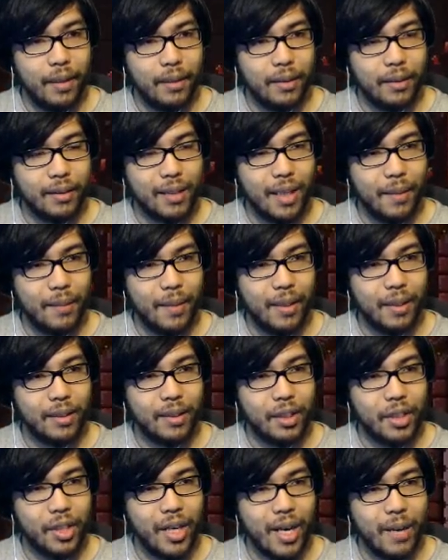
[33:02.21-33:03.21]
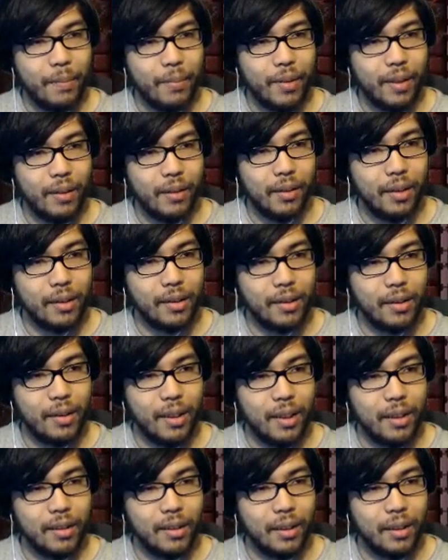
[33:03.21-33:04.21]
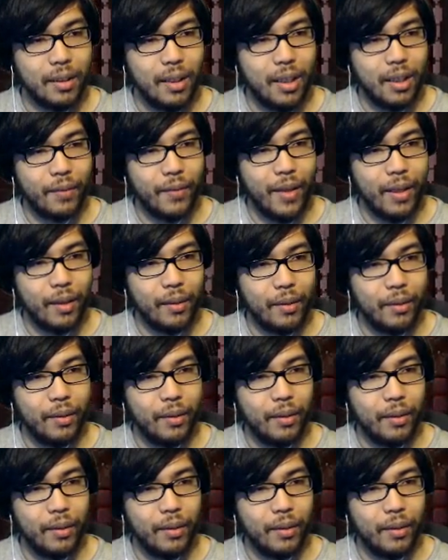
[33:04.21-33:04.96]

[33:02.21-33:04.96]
Does that mean it's a champion? Because it has a lot of health.